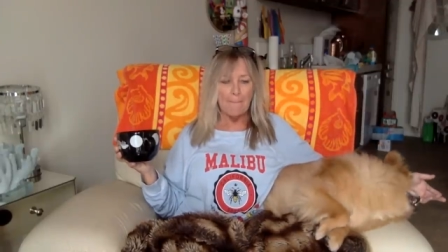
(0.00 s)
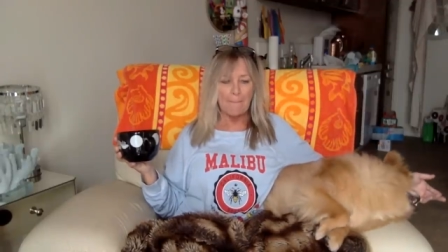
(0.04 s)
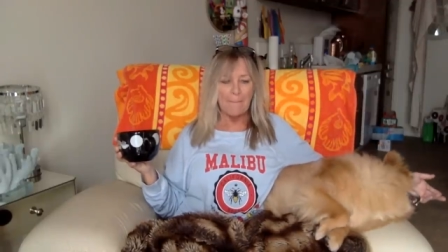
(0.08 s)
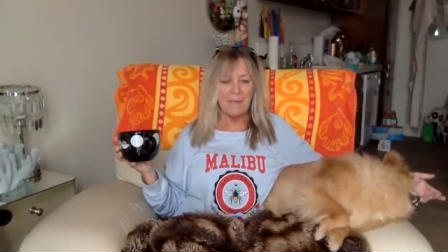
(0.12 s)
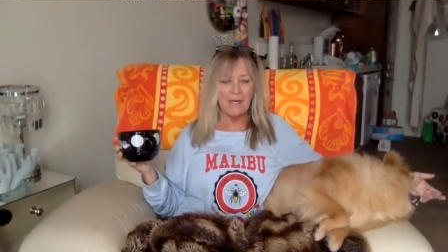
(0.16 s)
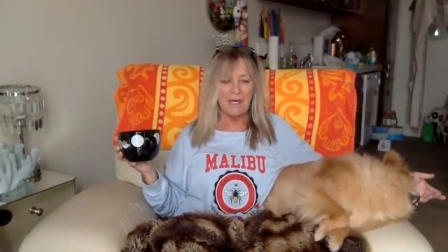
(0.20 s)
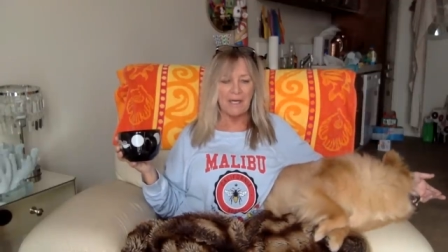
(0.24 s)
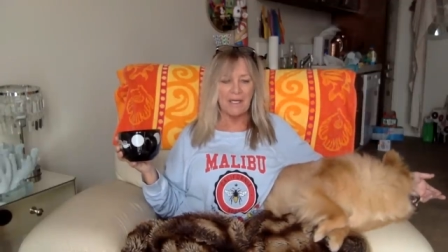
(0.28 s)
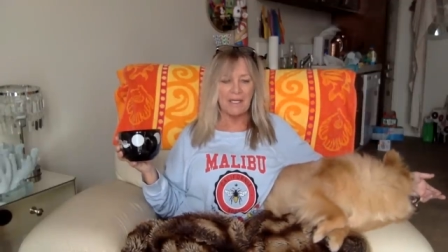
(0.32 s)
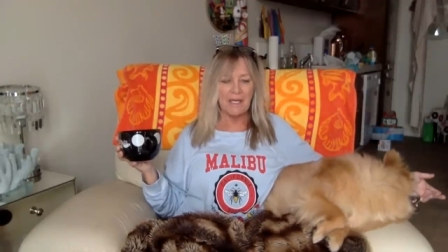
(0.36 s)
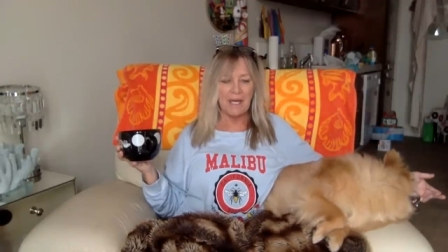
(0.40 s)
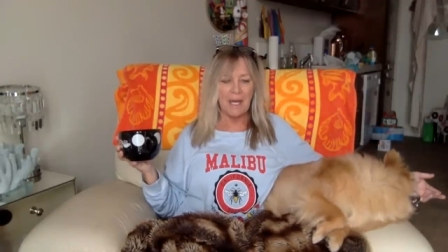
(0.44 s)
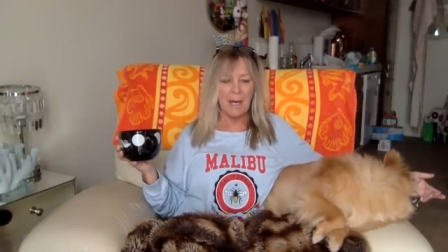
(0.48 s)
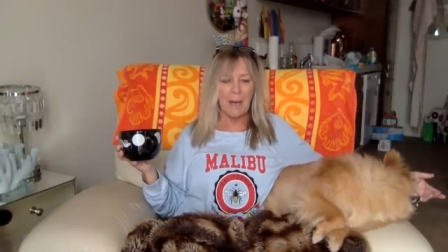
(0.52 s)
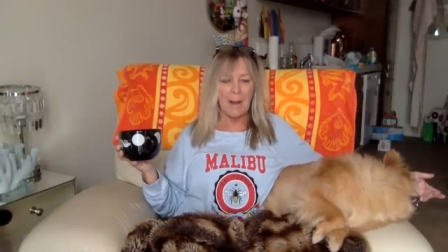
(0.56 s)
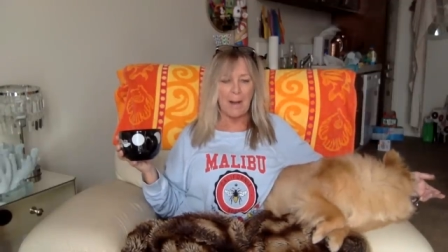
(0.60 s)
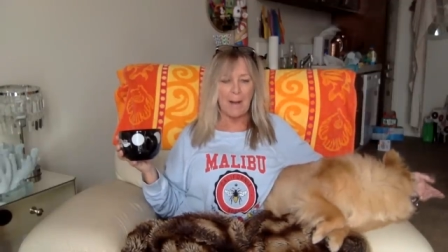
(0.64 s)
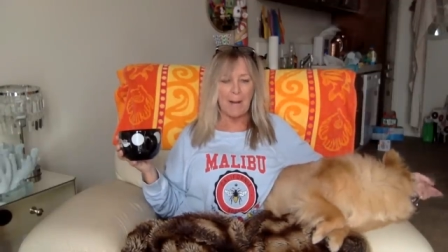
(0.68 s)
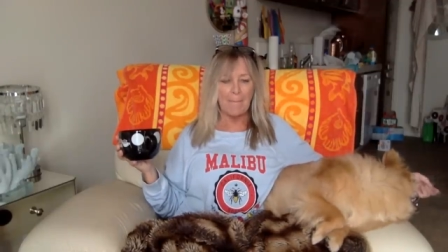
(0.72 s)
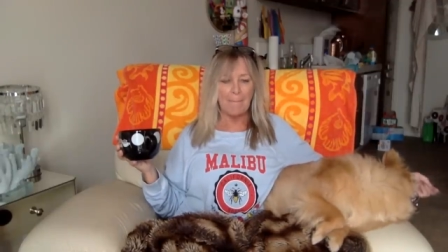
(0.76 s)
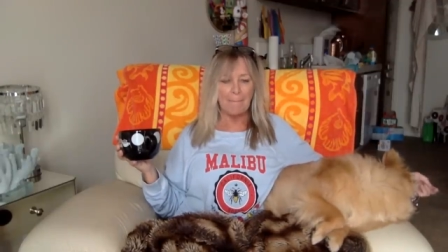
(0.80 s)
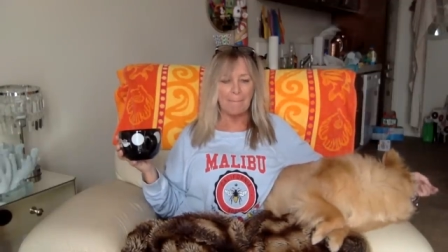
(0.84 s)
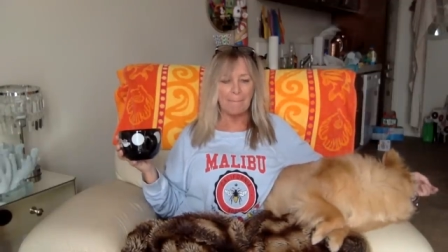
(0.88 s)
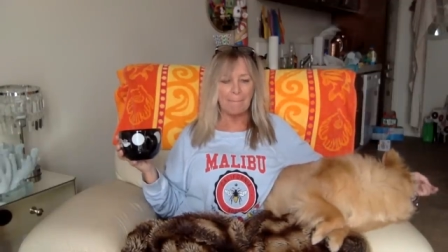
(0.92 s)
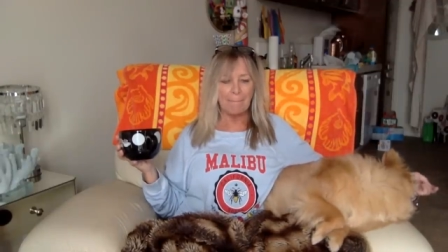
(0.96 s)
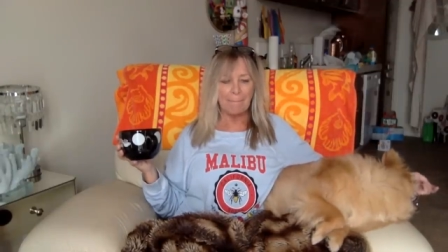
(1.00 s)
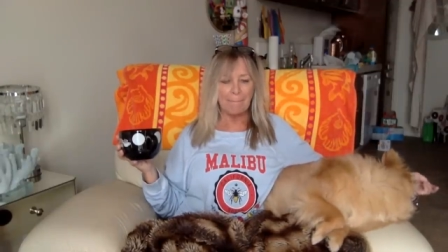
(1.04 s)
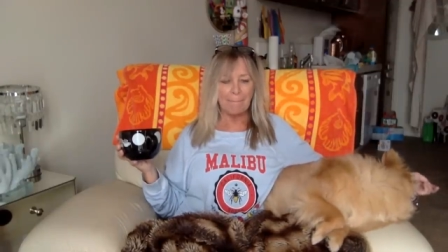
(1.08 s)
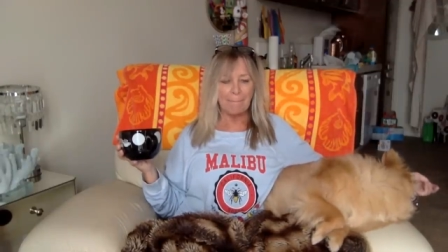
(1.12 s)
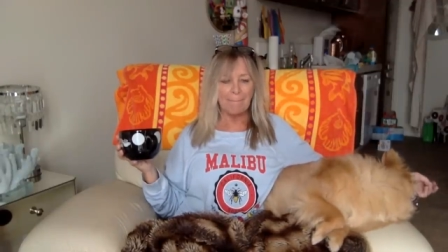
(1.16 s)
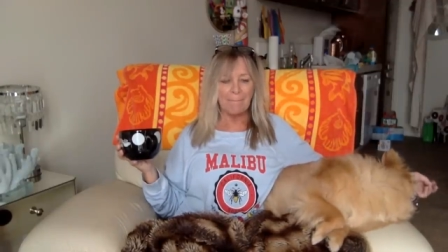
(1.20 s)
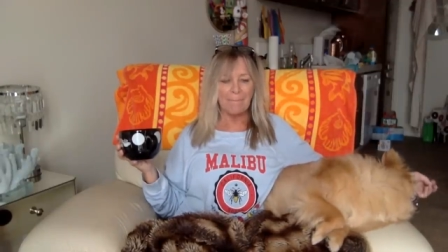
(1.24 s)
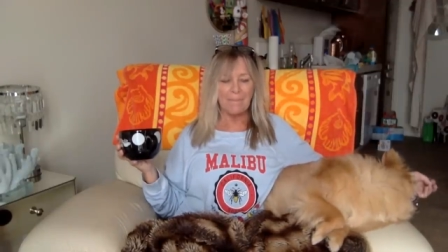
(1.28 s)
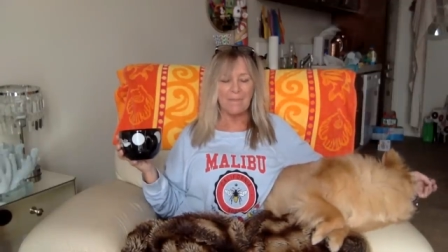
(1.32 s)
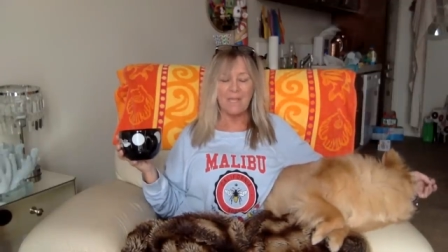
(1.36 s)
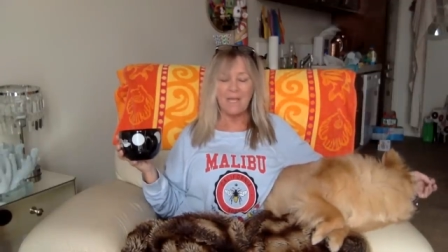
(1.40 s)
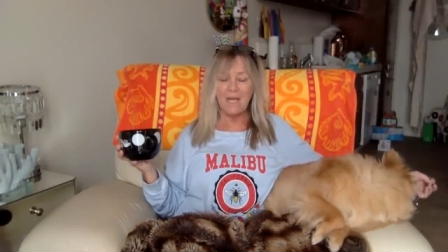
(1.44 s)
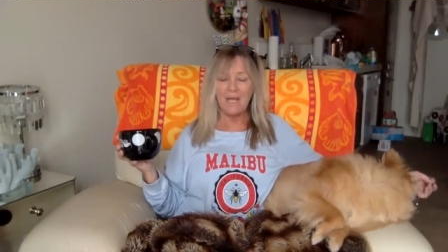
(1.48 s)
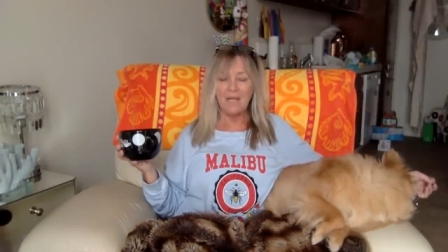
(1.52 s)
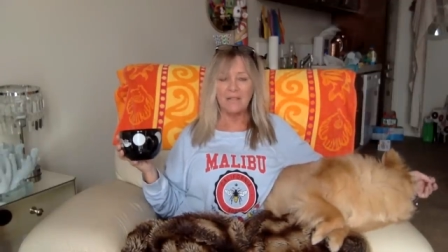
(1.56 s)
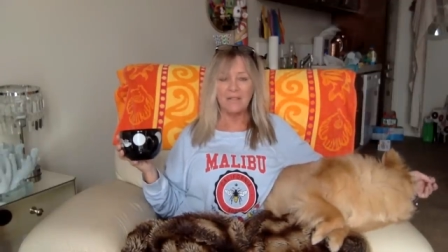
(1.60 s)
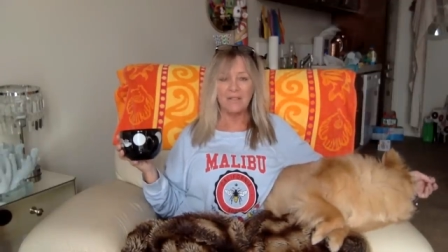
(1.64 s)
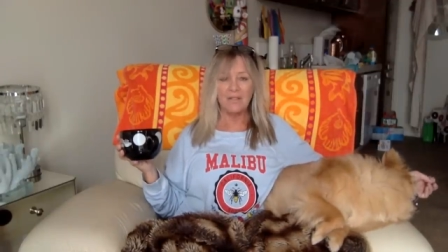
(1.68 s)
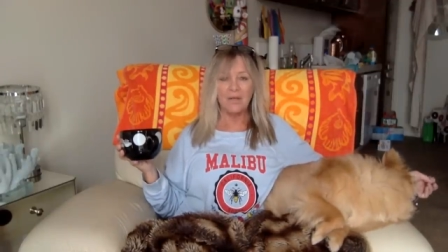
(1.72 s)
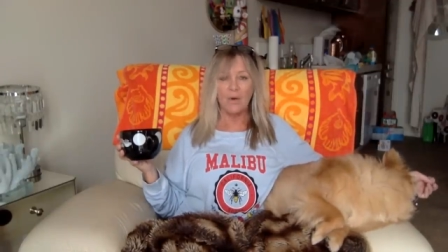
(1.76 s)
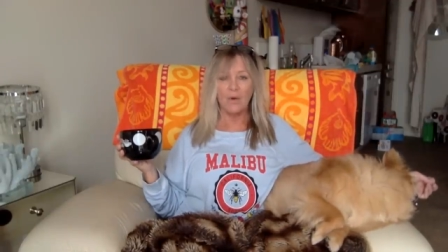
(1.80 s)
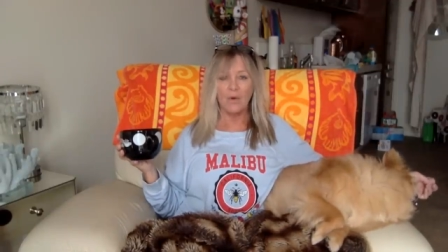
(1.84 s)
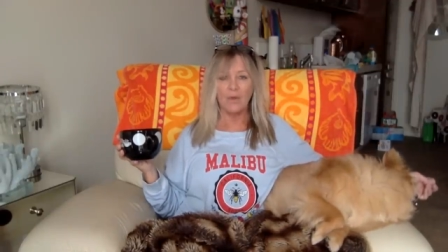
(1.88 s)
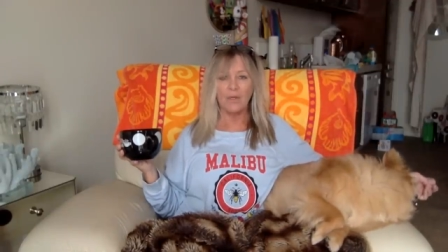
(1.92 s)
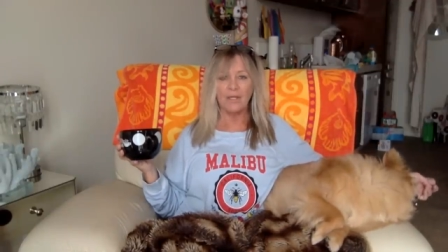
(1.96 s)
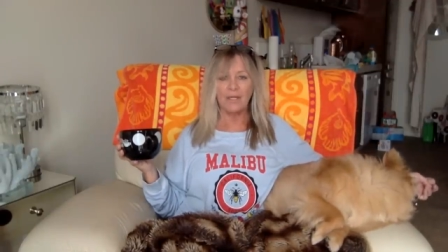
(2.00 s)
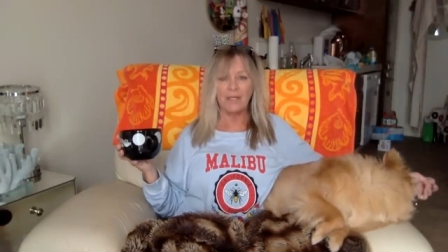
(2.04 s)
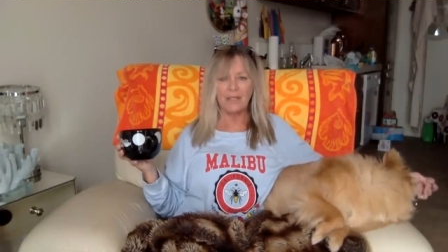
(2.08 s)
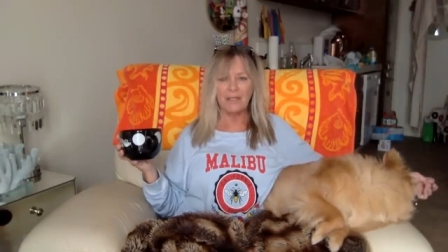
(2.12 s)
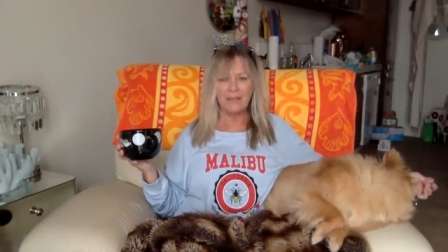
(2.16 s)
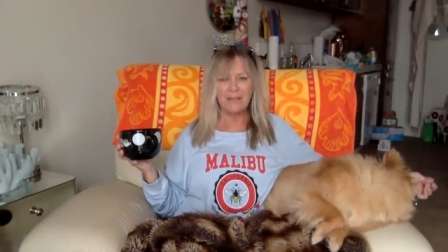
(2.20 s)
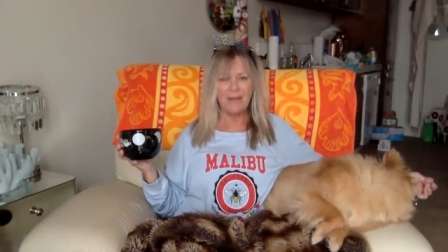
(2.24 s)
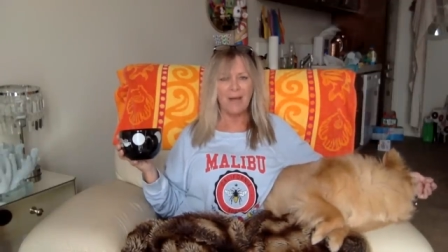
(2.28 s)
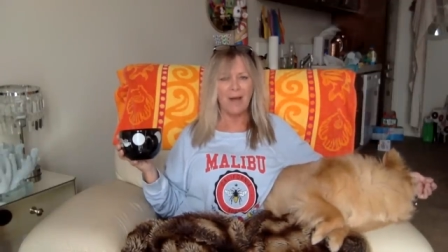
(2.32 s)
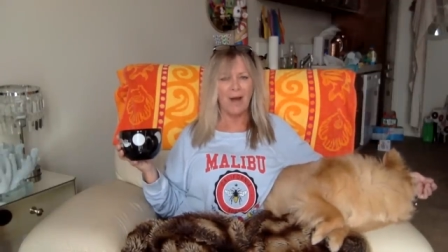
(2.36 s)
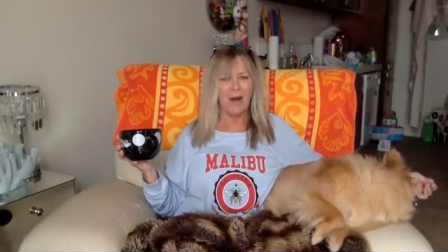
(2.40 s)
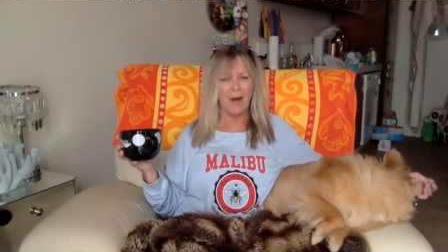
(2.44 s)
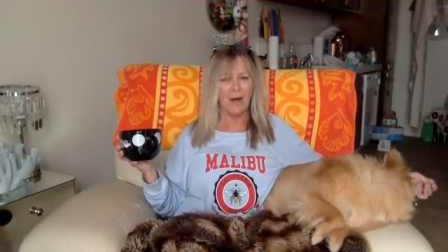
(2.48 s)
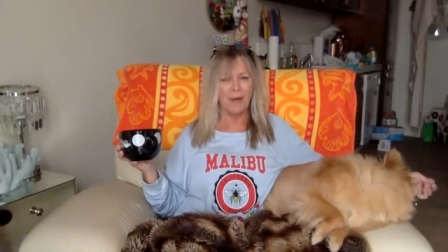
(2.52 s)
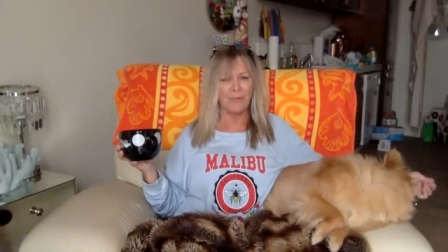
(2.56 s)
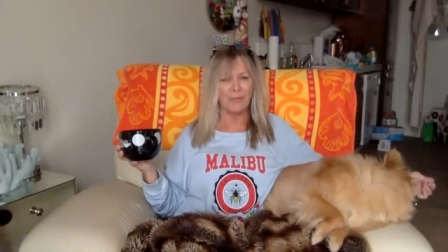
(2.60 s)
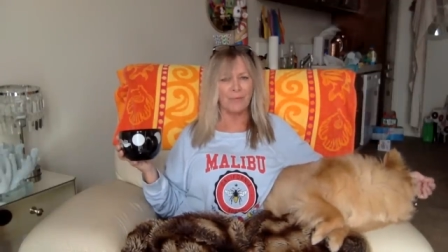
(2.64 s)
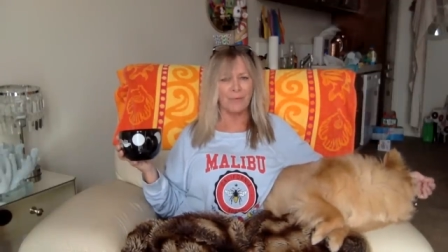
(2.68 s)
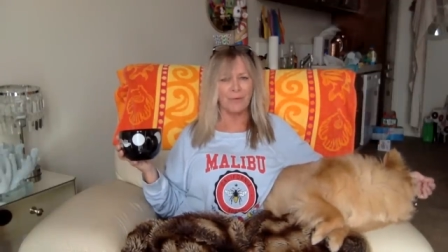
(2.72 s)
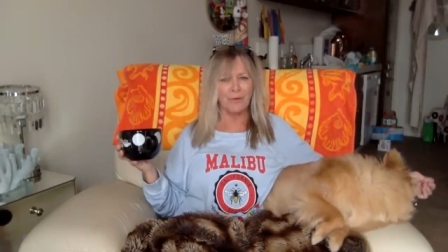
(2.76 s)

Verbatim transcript: But um, yeah. So he's a hard